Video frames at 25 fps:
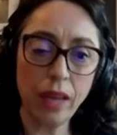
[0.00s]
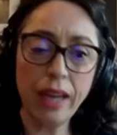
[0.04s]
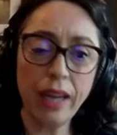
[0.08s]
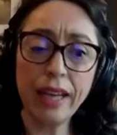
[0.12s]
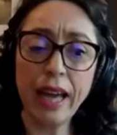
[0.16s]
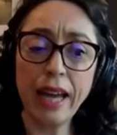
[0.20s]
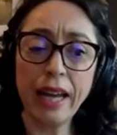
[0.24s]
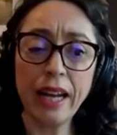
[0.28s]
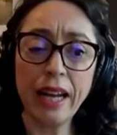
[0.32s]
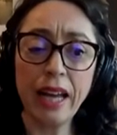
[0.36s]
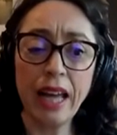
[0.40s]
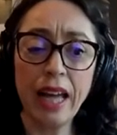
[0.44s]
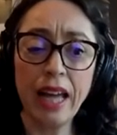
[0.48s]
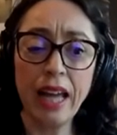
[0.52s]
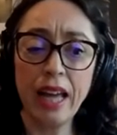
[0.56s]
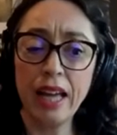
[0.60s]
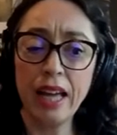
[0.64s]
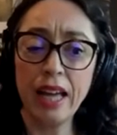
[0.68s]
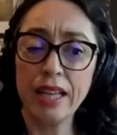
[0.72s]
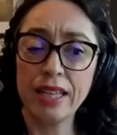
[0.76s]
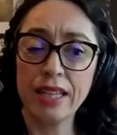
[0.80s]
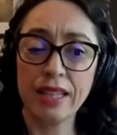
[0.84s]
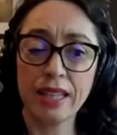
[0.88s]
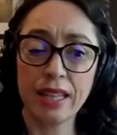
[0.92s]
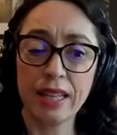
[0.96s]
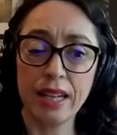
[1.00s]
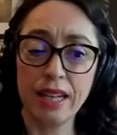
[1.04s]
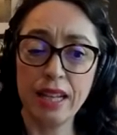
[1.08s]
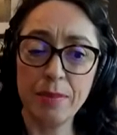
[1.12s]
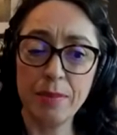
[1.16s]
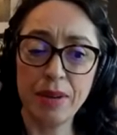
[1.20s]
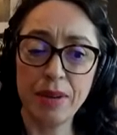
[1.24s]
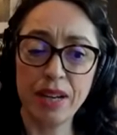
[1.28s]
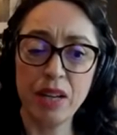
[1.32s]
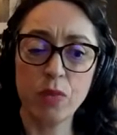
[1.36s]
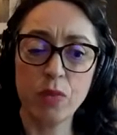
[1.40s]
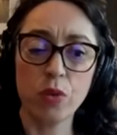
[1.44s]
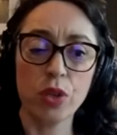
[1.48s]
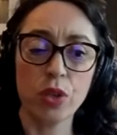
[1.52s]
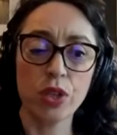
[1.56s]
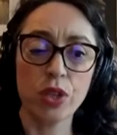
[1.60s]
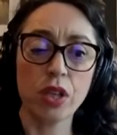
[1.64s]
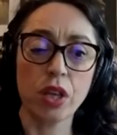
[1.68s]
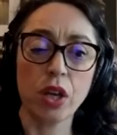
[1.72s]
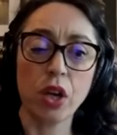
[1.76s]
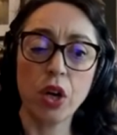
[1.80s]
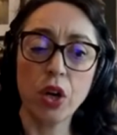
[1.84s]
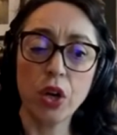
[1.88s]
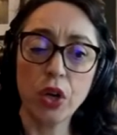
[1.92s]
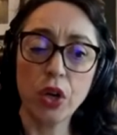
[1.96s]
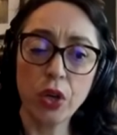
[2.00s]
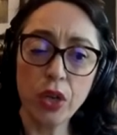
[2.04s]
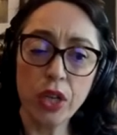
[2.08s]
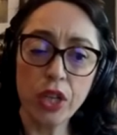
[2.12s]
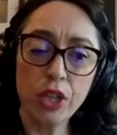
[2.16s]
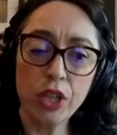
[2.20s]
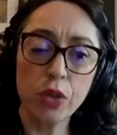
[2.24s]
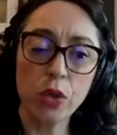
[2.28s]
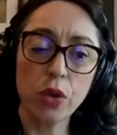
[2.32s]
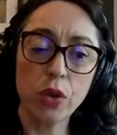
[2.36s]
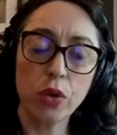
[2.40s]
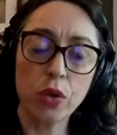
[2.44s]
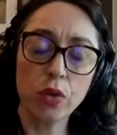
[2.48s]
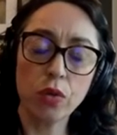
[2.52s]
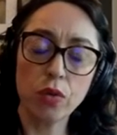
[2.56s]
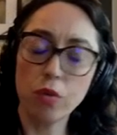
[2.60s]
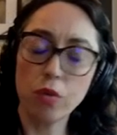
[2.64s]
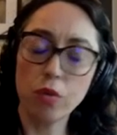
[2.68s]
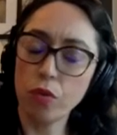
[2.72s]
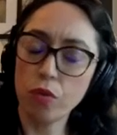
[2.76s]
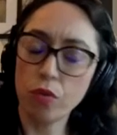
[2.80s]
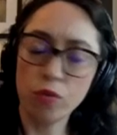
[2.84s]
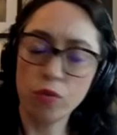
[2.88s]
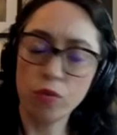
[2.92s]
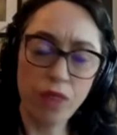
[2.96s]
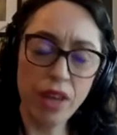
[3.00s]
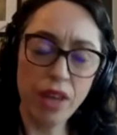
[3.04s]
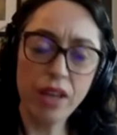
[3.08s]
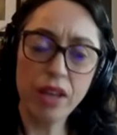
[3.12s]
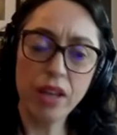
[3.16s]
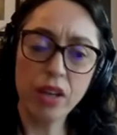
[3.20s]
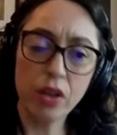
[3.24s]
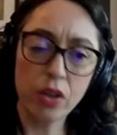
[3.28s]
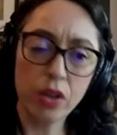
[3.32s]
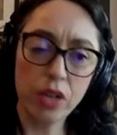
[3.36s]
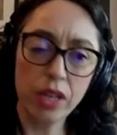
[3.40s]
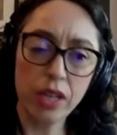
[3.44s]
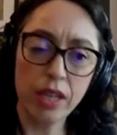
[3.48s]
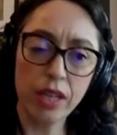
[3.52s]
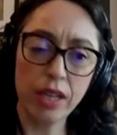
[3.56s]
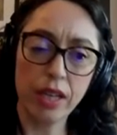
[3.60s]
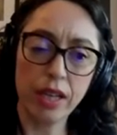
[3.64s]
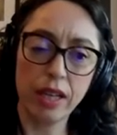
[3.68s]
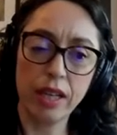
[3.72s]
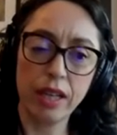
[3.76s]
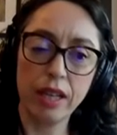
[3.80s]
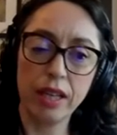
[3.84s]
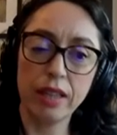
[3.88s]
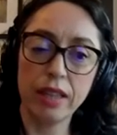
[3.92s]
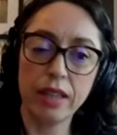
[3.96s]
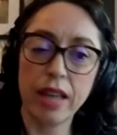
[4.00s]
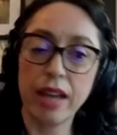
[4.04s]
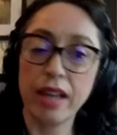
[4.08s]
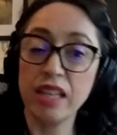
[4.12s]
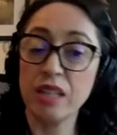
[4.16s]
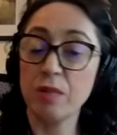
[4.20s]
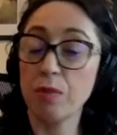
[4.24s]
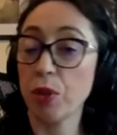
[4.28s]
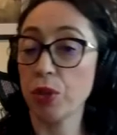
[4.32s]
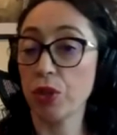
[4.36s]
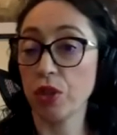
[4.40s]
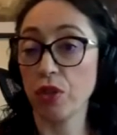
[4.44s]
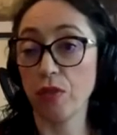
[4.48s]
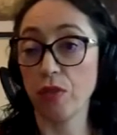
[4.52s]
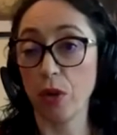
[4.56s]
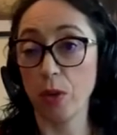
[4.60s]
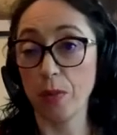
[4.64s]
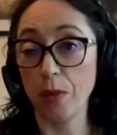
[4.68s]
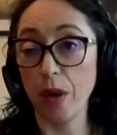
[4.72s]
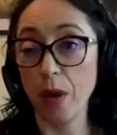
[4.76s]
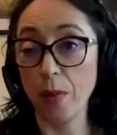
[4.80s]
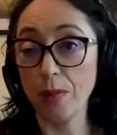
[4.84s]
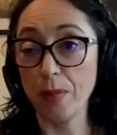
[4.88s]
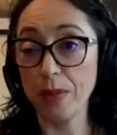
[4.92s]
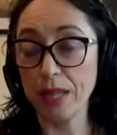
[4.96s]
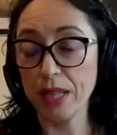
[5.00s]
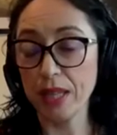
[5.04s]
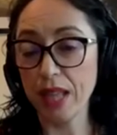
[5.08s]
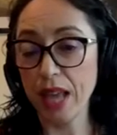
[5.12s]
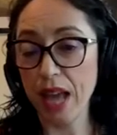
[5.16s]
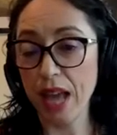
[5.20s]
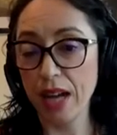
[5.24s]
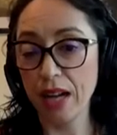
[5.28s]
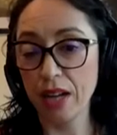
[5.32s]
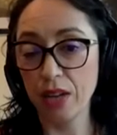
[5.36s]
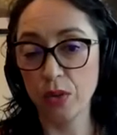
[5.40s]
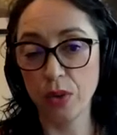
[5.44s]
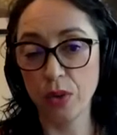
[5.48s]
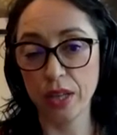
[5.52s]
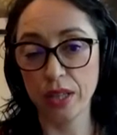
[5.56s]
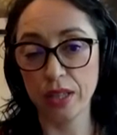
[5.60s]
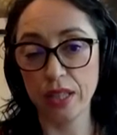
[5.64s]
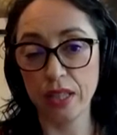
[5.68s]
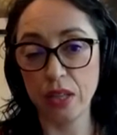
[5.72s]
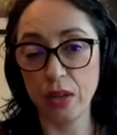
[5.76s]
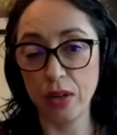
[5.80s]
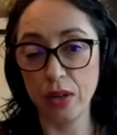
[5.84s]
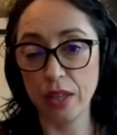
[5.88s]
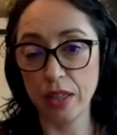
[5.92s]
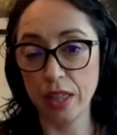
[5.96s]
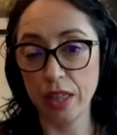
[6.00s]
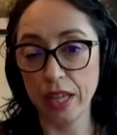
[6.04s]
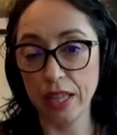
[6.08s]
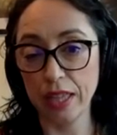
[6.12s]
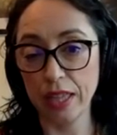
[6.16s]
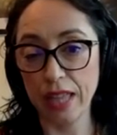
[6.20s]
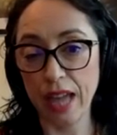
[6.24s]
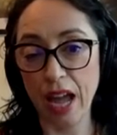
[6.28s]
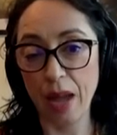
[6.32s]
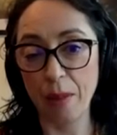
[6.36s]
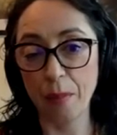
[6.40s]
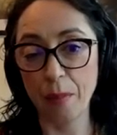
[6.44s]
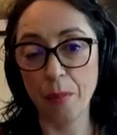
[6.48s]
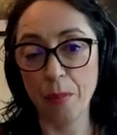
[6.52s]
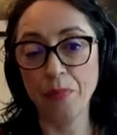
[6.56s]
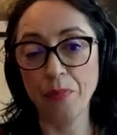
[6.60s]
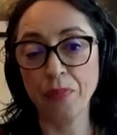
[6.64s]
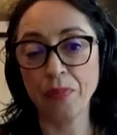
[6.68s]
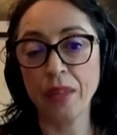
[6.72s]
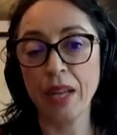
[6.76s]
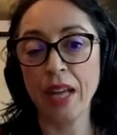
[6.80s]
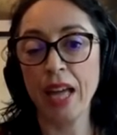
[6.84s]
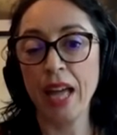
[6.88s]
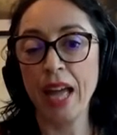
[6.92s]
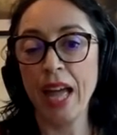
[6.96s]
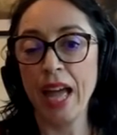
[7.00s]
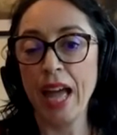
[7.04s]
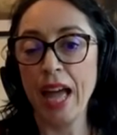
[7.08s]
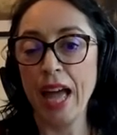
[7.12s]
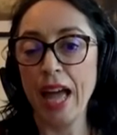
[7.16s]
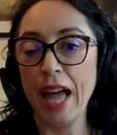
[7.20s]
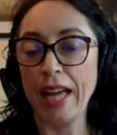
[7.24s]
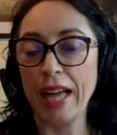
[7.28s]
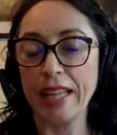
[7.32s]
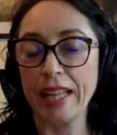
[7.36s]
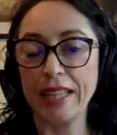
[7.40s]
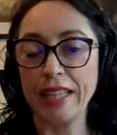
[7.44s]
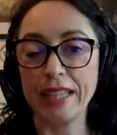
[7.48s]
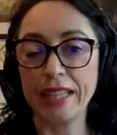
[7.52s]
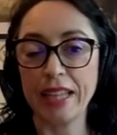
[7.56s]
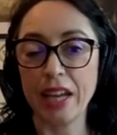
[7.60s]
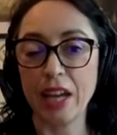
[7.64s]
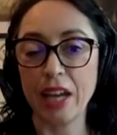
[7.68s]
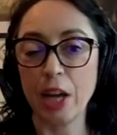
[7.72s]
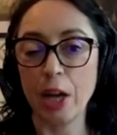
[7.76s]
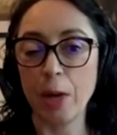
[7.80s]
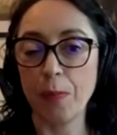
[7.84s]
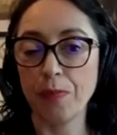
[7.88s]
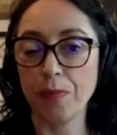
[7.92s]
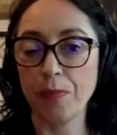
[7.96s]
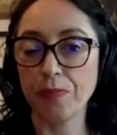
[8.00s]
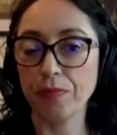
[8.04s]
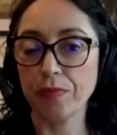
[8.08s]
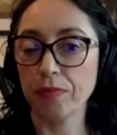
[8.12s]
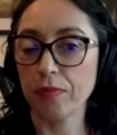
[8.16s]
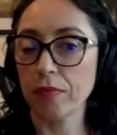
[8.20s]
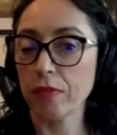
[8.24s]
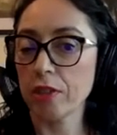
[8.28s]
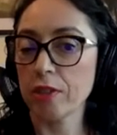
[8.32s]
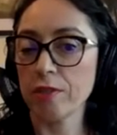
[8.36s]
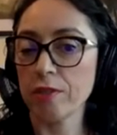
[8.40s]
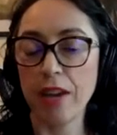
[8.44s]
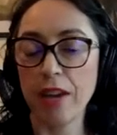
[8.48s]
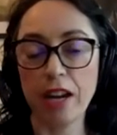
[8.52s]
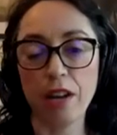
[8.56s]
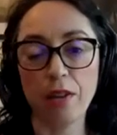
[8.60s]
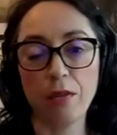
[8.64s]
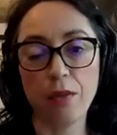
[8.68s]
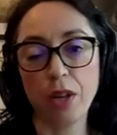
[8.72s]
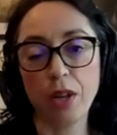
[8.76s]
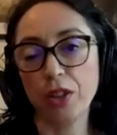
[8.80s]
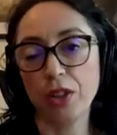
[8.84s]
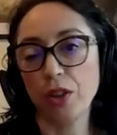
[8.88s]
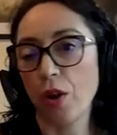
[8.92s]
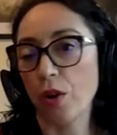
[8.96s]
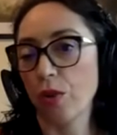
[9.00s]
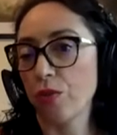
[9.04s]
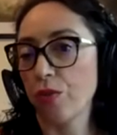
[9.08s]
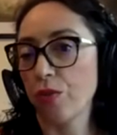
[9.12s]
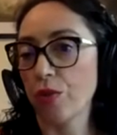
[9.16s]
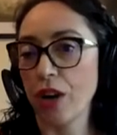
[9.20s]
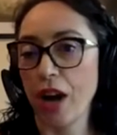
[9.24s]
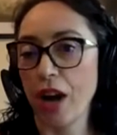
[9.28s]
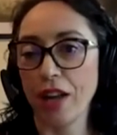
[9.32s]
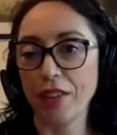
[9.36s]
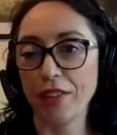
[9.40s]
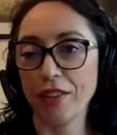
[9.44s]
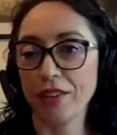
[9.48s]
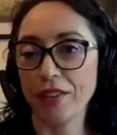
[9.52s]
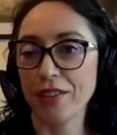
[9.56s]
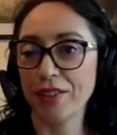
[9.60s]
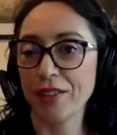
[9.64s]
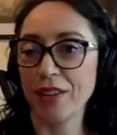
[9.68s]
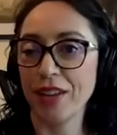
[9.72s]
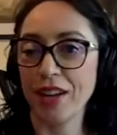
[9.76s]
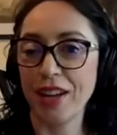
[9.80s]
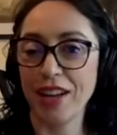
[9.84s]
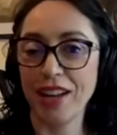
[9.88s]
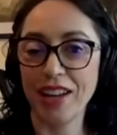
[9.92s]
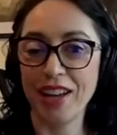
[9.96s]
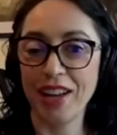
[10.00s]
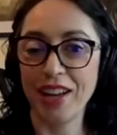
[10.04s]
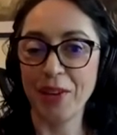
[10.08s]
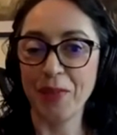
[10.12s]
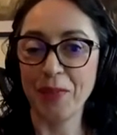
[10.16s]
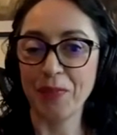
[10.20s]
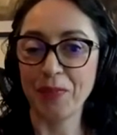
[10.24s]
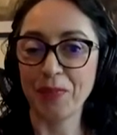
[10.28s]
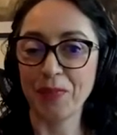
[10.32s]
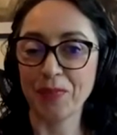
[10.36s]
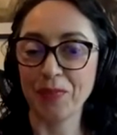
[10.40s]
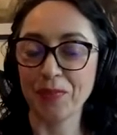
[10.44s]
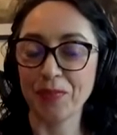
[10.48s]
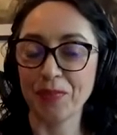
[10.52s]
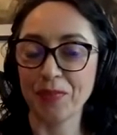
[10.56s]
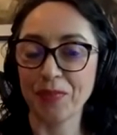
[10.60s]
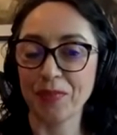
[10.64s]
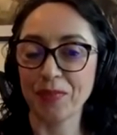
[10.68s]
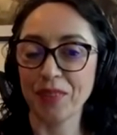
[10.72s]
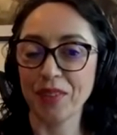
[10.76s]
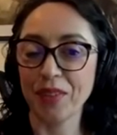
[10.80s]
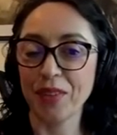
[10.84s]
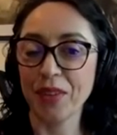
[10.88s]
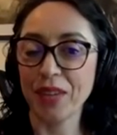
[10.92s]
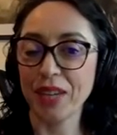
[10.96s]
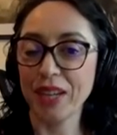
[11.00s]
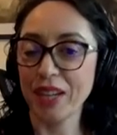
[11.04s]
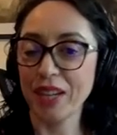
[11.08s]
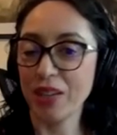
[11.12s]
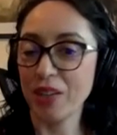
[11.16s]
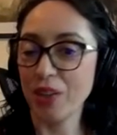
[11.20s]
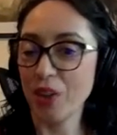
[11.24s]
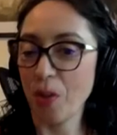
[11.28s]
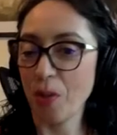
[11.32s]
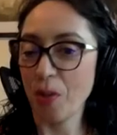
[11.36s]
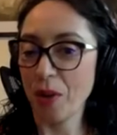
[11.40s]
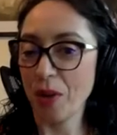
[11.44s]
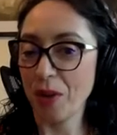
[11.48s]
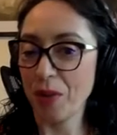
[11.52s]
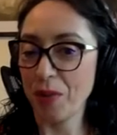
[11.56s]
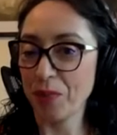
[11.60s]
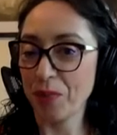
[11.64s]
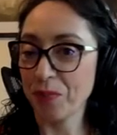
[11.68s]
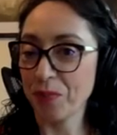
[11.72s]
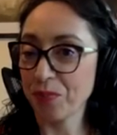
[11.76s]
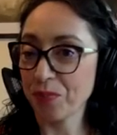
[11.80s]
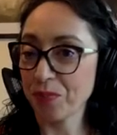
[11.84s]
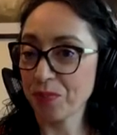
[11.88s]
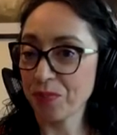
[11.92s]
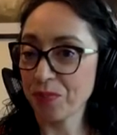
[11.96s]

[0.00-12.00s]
And again, Lipari was crit very critical in the export of obsidian during the Neolithic time and um, is very well known for other um, Greek and Roman